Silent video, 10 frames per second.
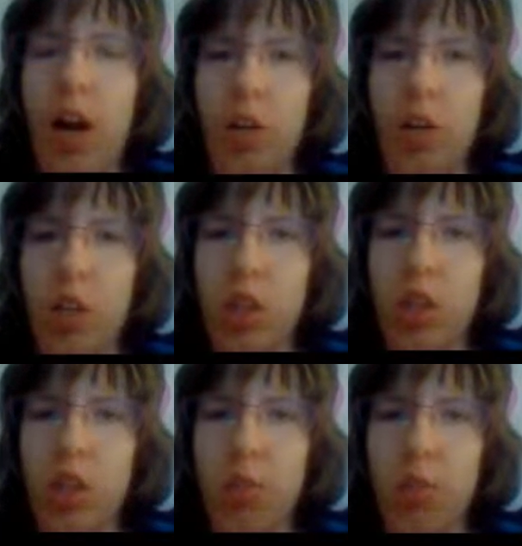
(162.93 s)
A nerd
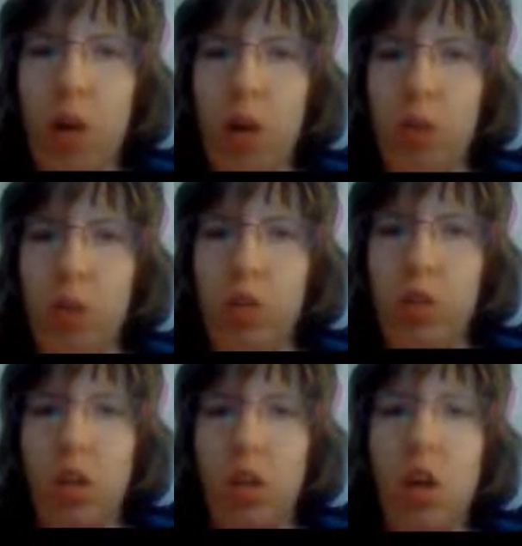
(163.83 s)
is a smart
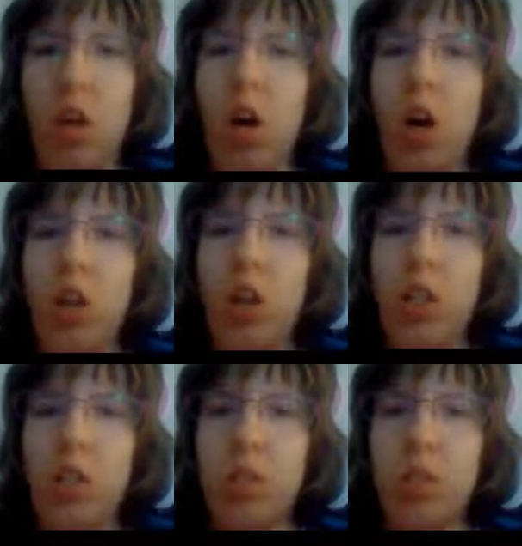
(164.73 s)
person. All
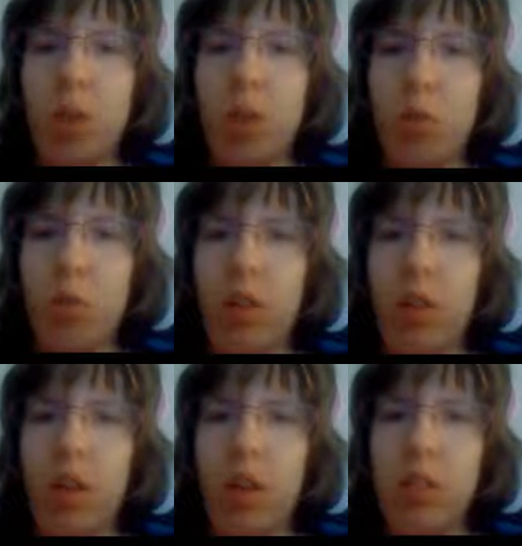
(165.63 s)
he's smart
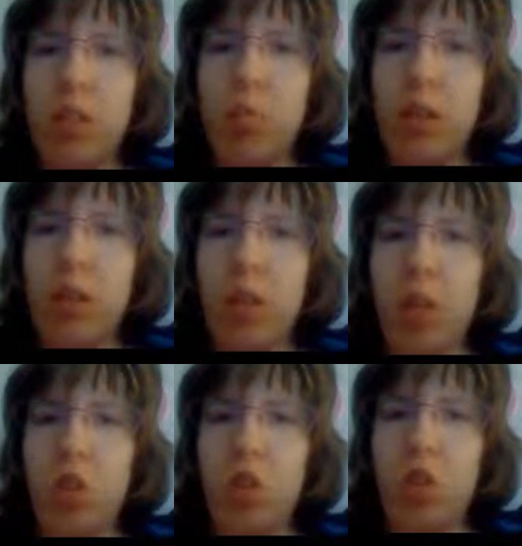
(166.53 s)
with is pretty
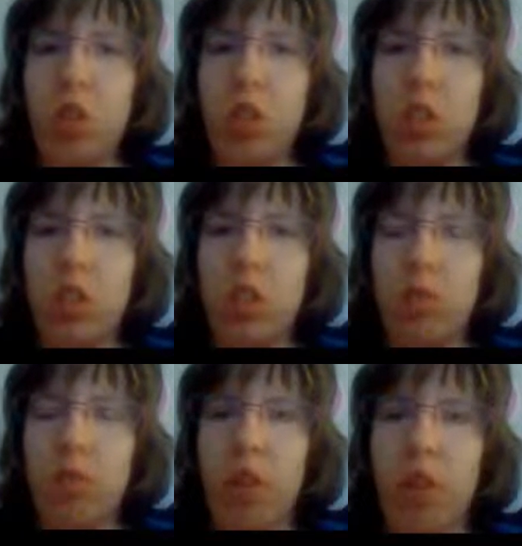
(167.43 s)
much just
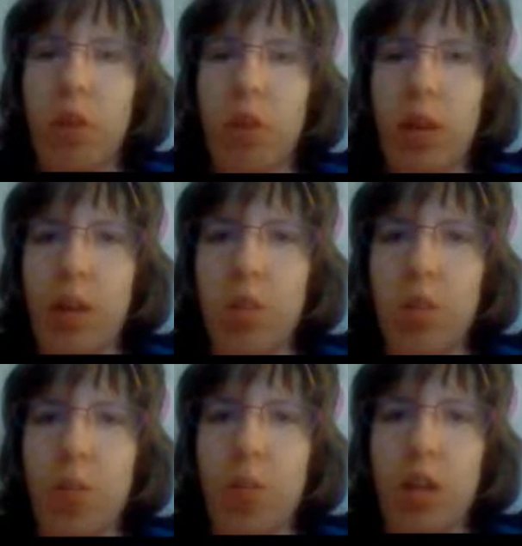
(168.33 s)
his video
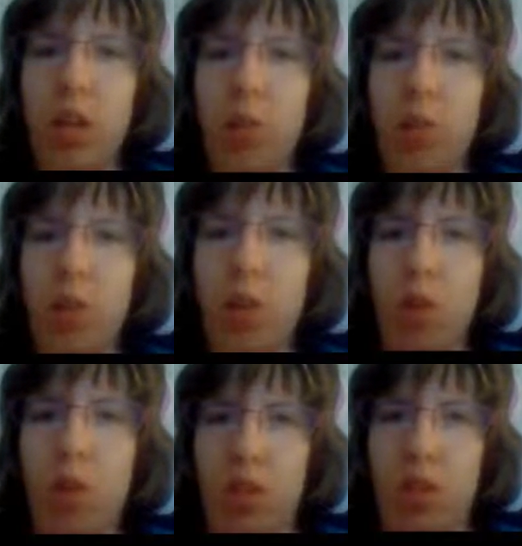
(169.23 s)
games and manga
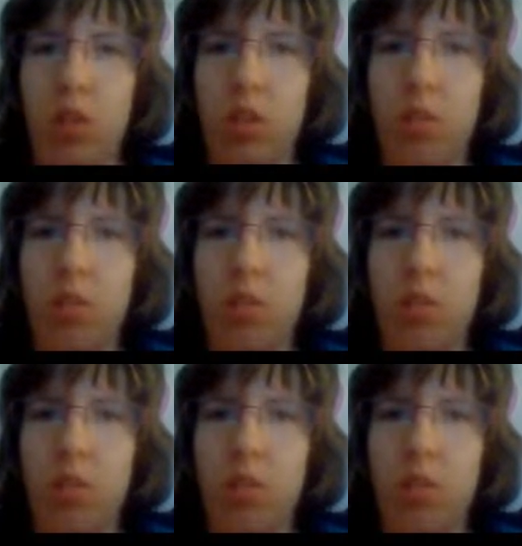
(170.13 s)
comics.